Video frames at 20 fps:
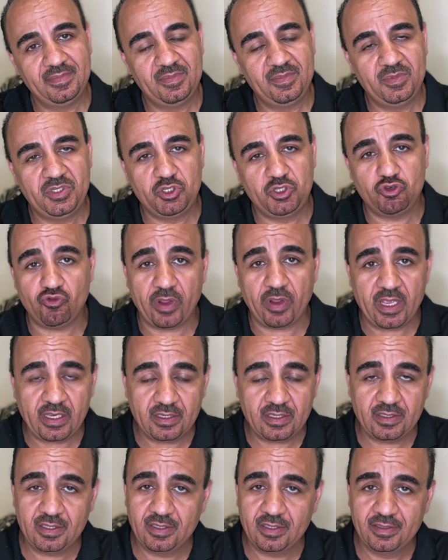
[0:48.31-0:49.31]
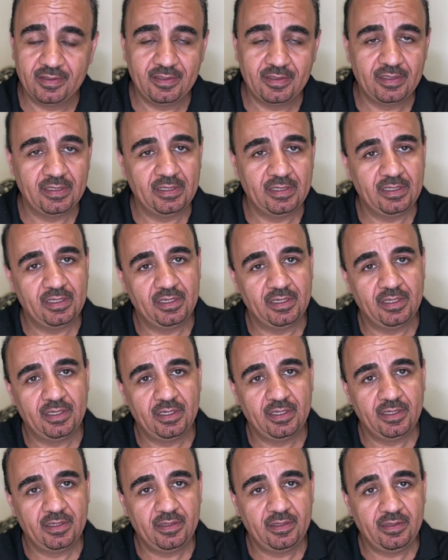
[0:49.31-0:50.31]
strings,
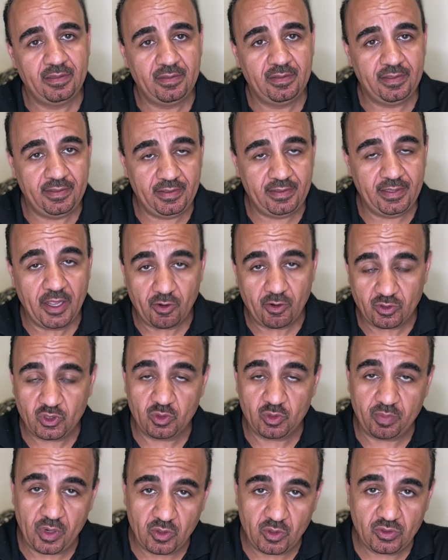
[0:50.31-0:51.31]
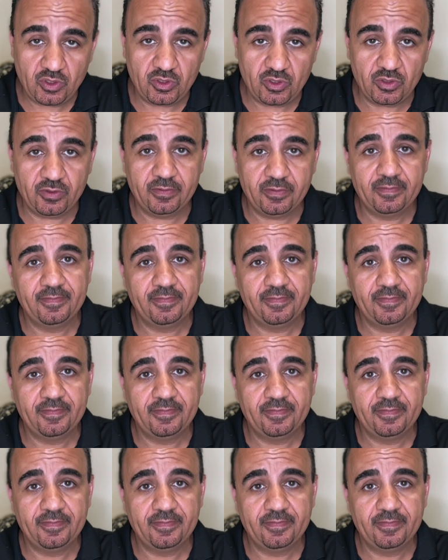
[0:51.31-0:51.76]
they were supposed to.